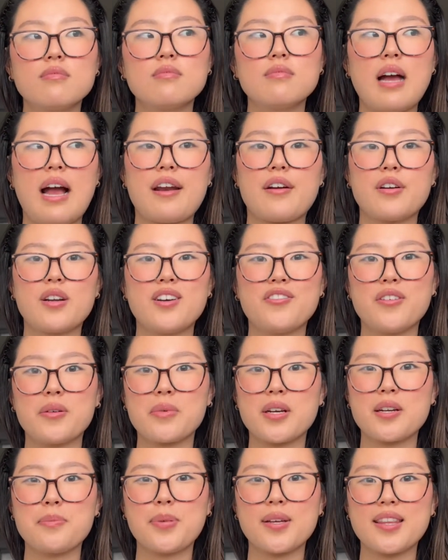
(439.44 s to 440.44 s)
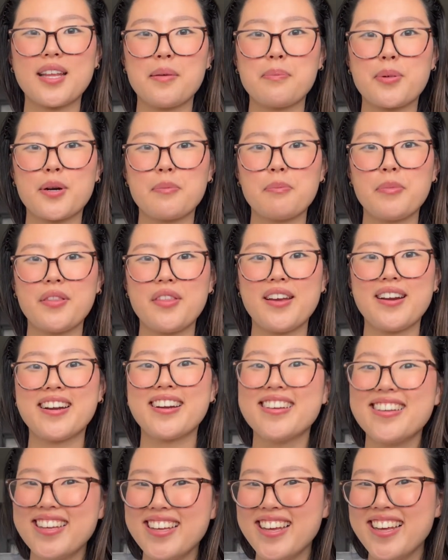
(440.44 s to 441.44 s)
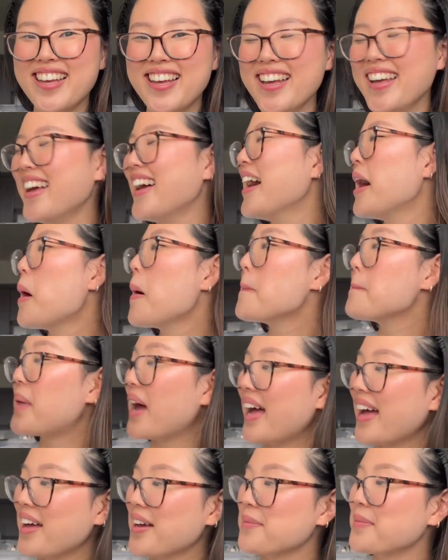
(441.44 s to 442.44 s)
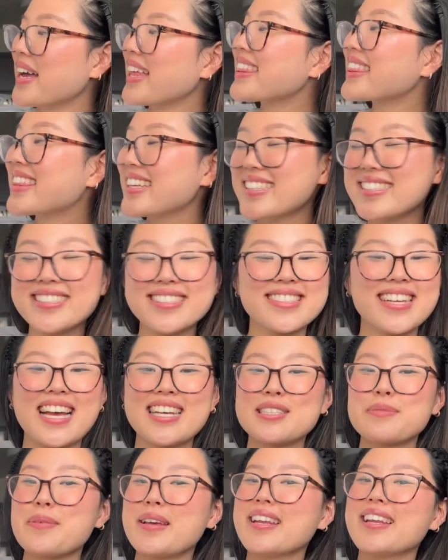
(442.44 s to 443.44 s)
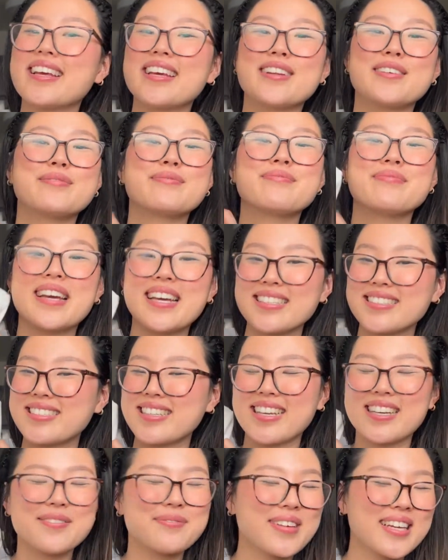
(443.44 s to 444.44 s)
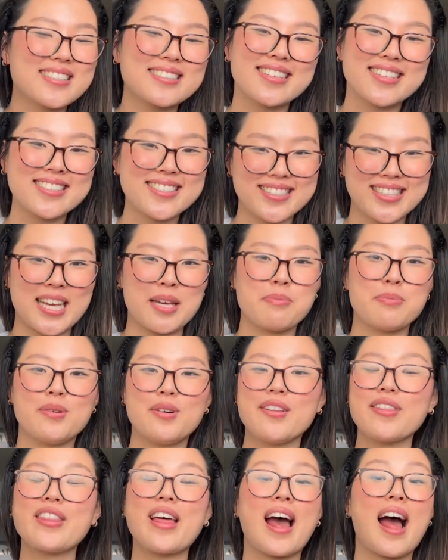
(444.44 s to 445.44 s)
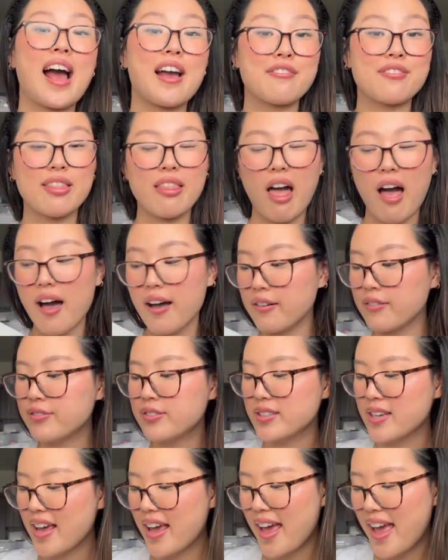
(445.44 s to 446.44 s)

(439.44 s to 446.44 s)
I don't know if I'm gonna put that burp in there. But this has been an amazing, amazing staple that I've loved.